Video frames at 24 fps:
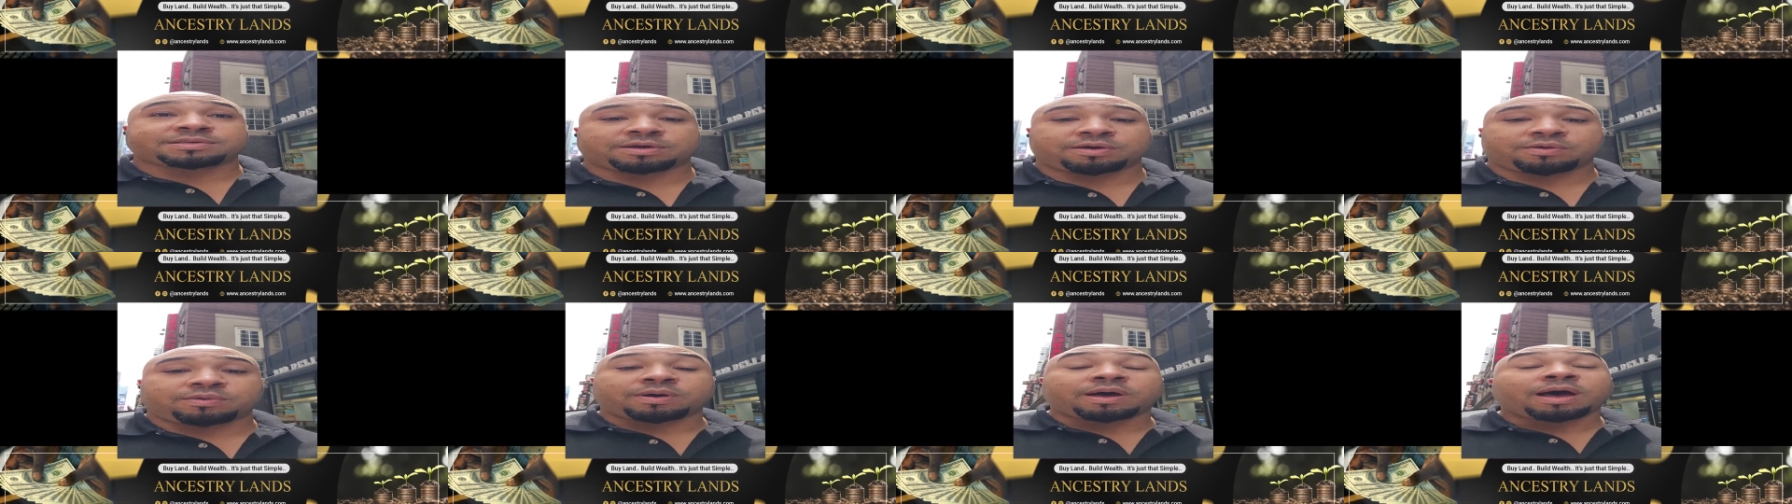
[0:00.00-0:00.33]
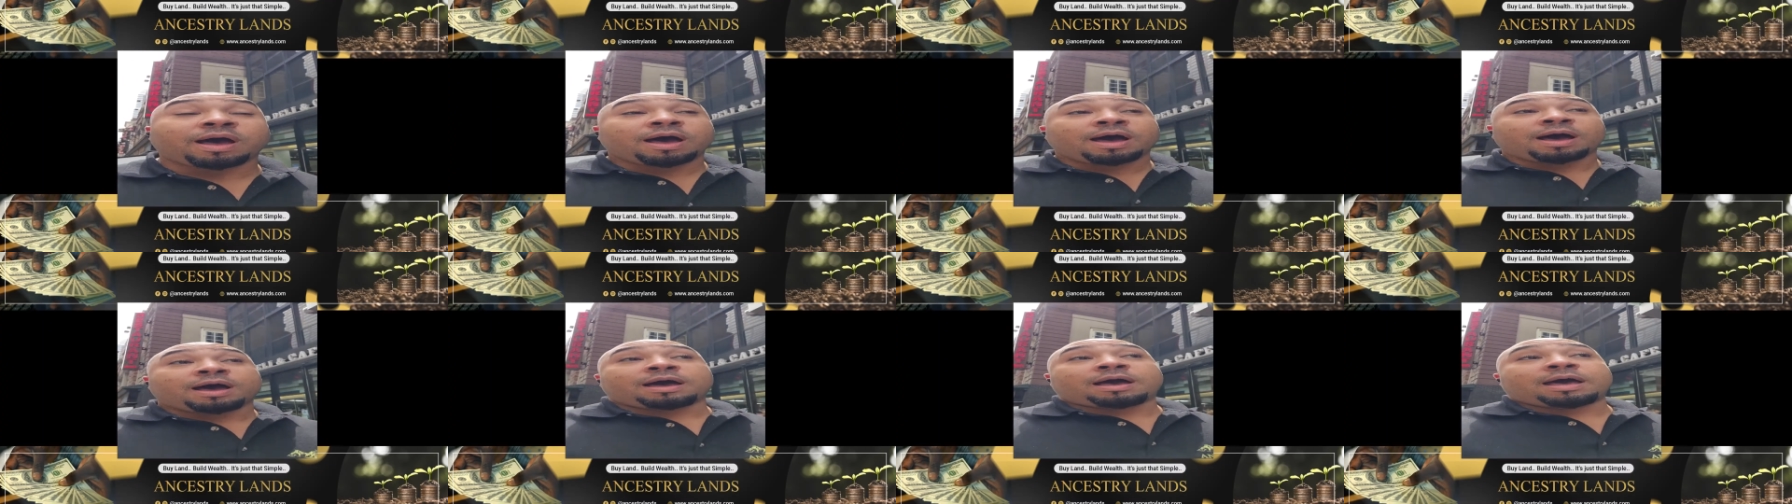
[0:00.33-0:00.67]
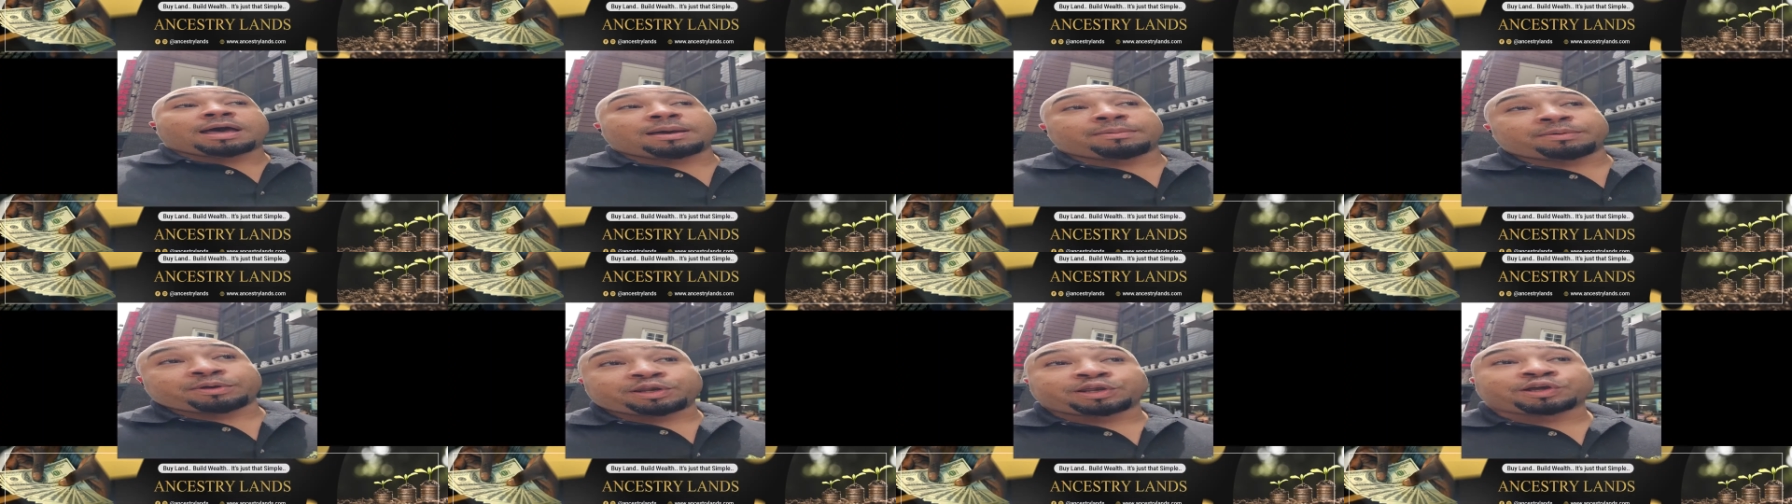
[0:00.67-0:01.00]
So
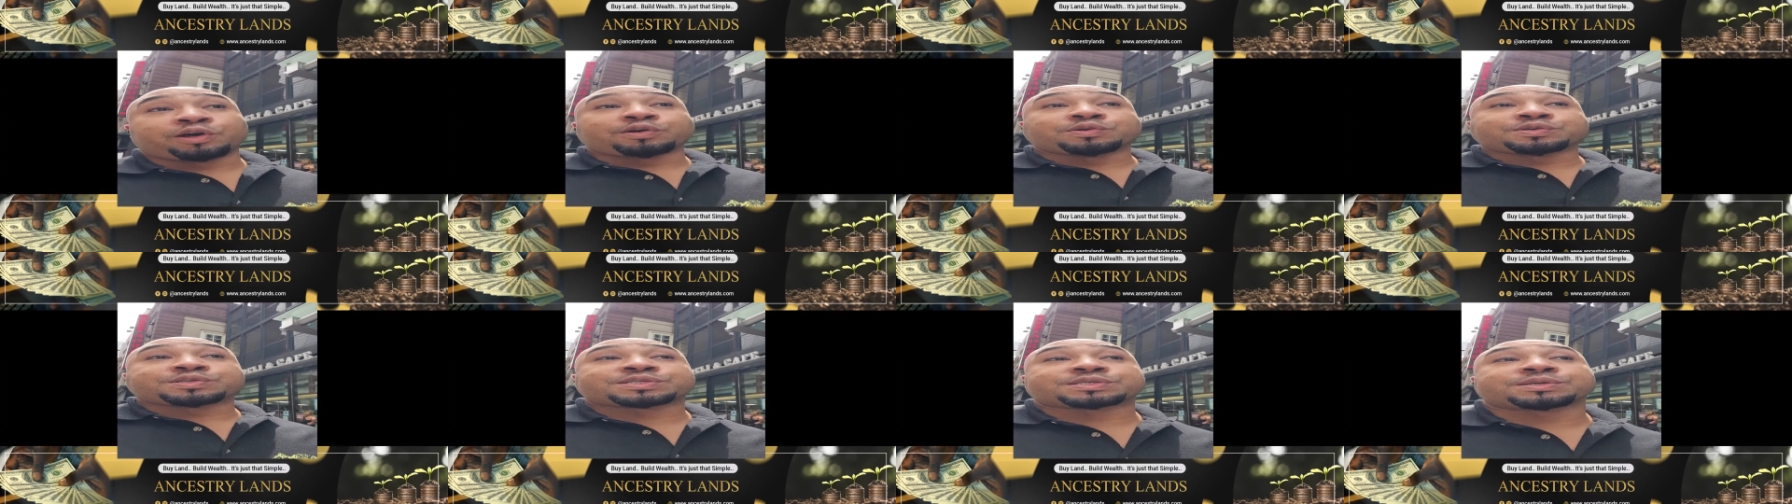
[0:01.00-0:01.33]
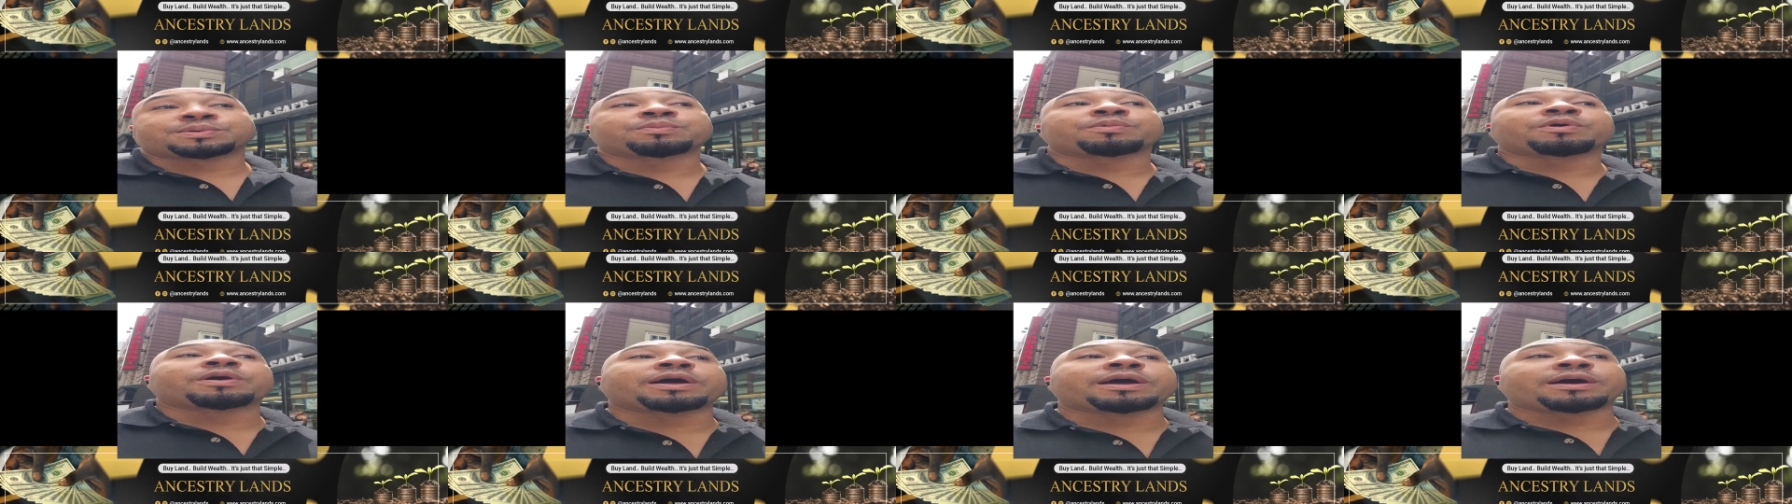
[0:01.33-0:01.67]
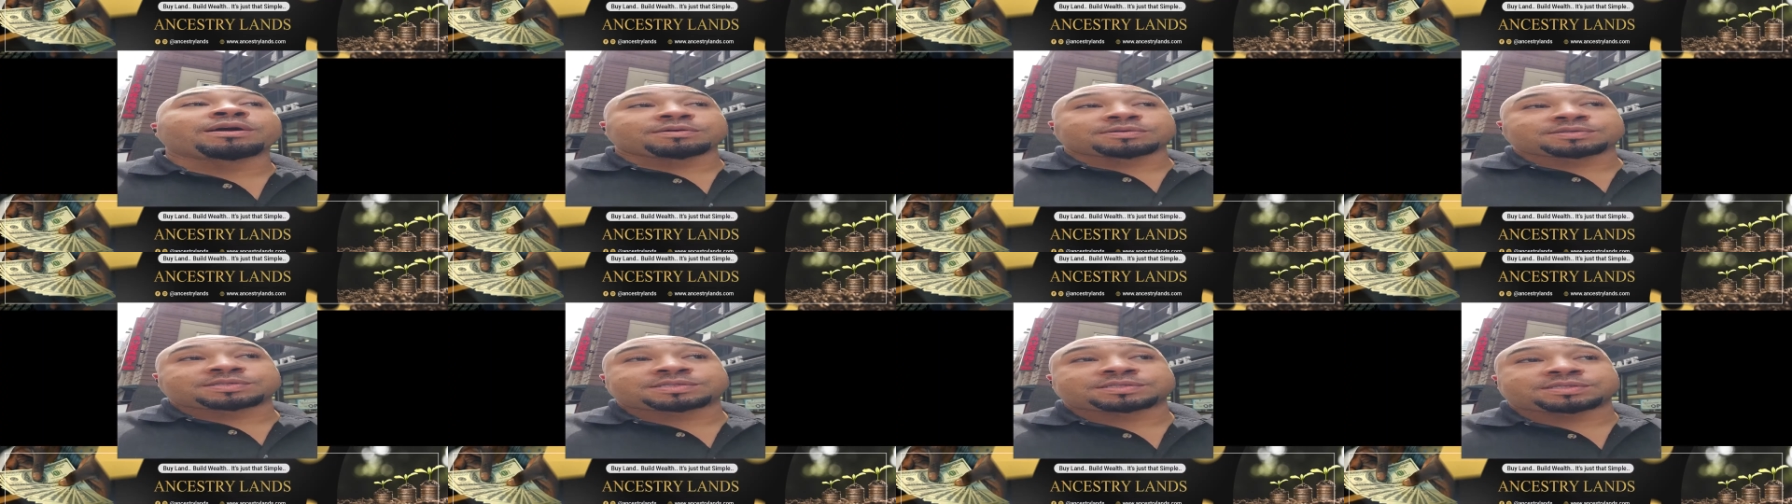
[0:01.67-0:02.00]
I'm gonna go somewhere
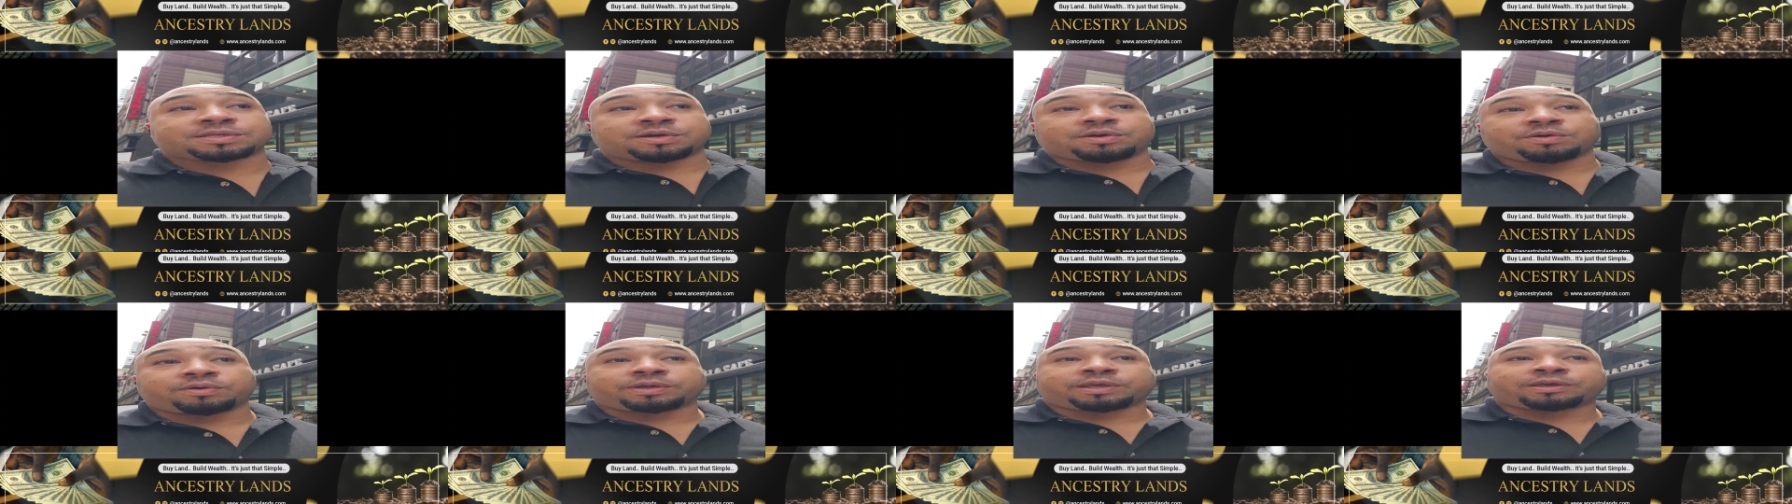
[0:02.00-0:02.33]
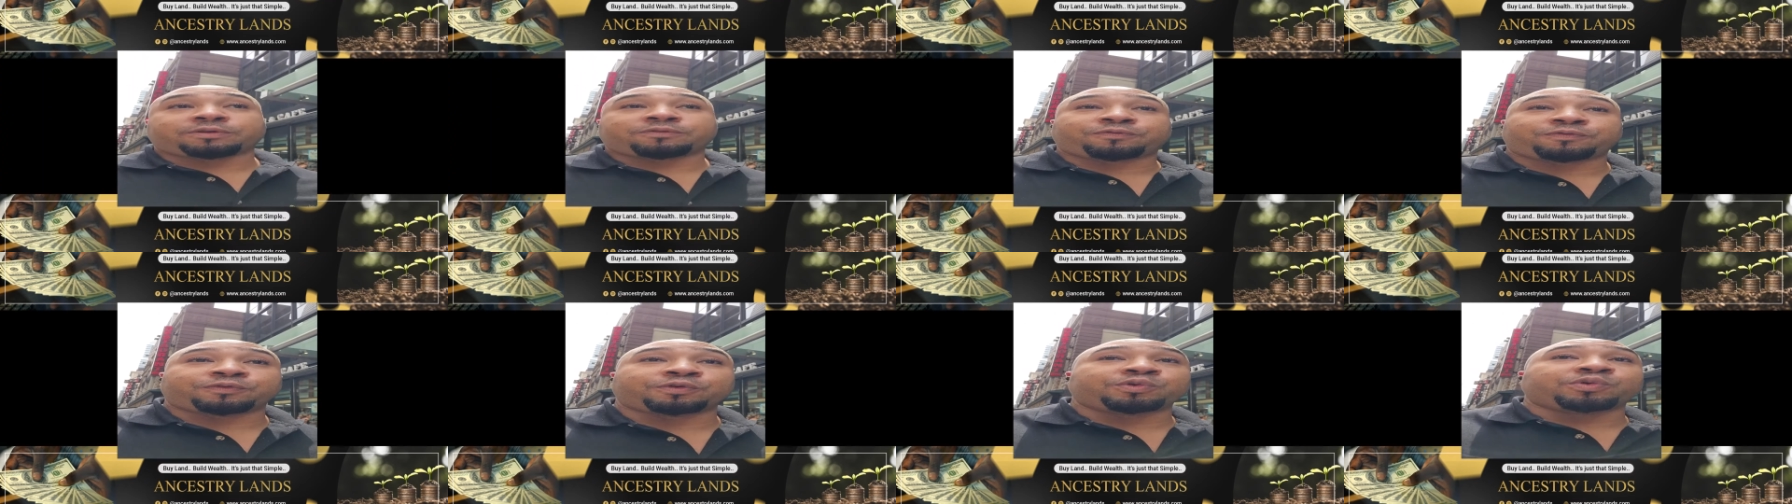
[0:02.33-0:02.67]
else to go get